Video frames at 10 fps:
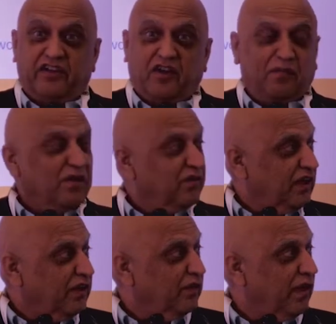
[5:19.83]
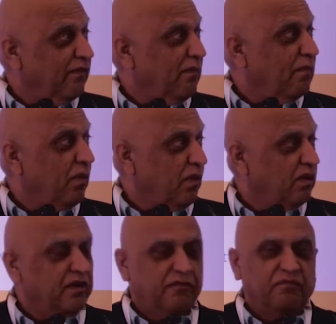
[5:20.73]
now because I don't have a
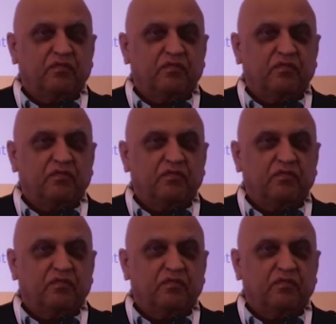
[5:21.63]
board.